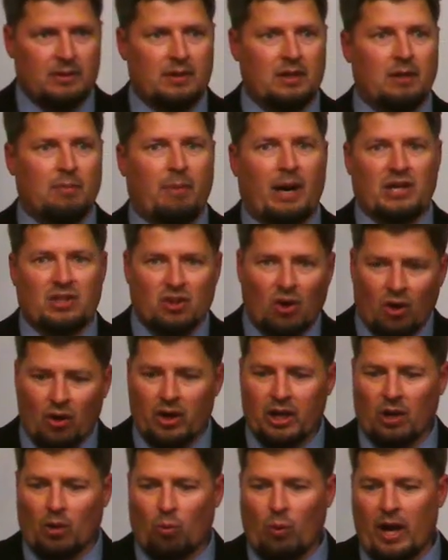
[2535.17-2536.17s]
by
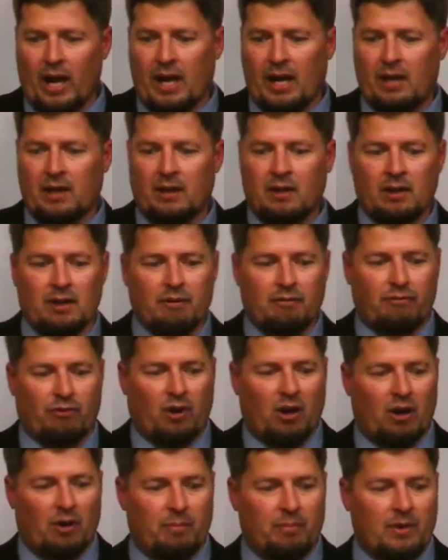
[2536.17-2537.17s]
turning away
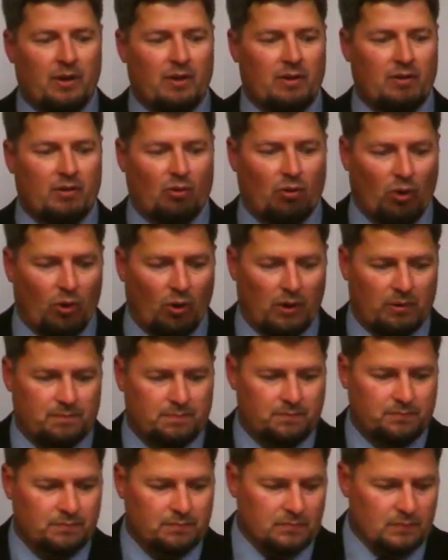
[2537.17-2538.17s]
from the Lord.
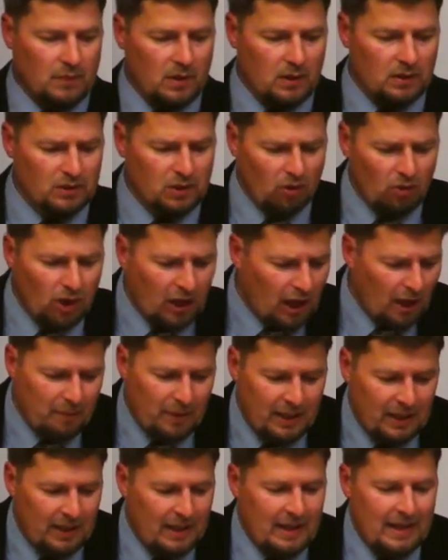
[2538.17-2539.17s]
So, look, I
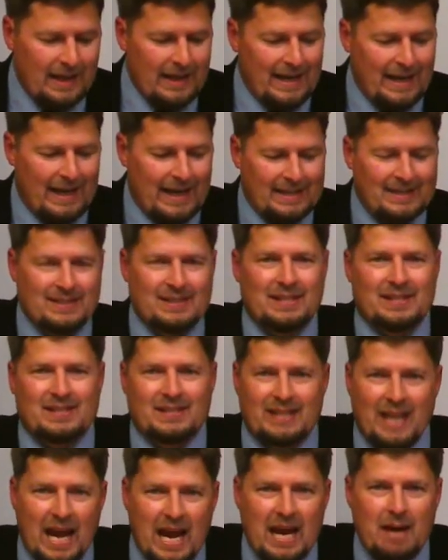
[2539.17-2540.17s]
mean, it's the
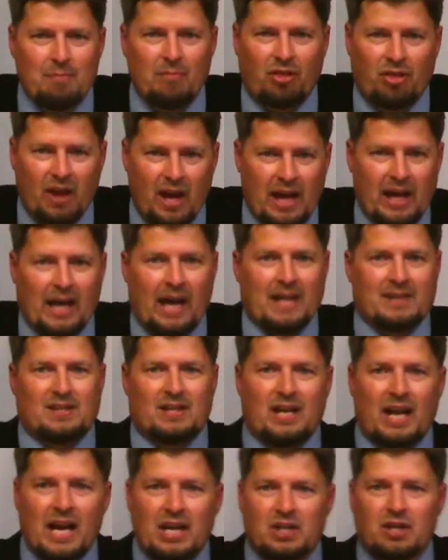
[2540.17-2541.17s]
same thing. As the
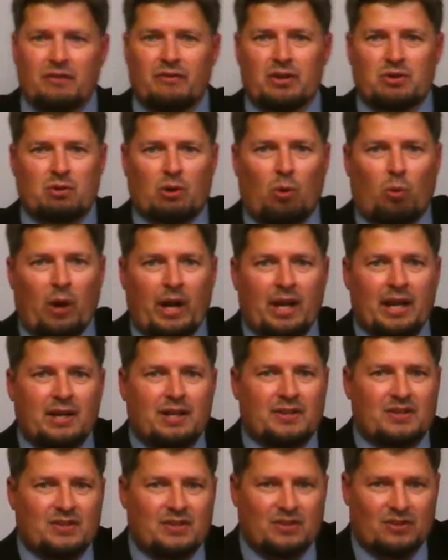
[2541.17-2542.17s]
nation of Israel went
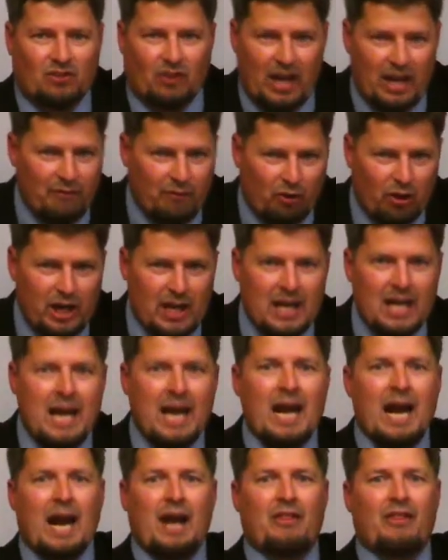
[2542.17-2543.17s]
into slavery
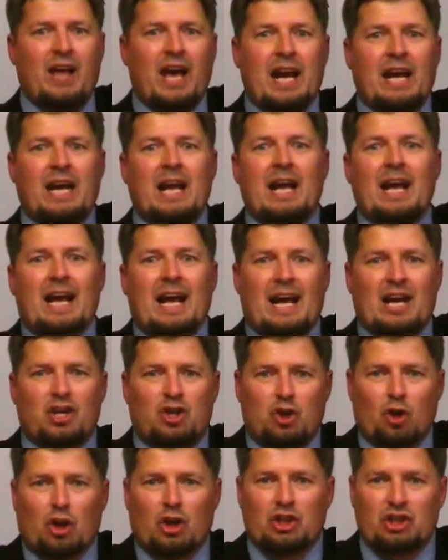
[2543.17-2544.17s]
and they
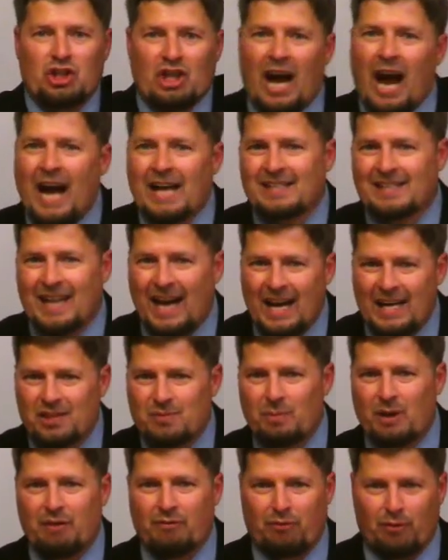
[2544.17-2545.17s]
endured
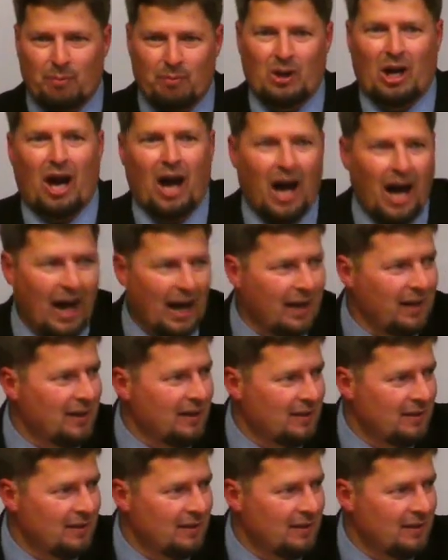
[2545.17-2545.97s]
chastisement from God,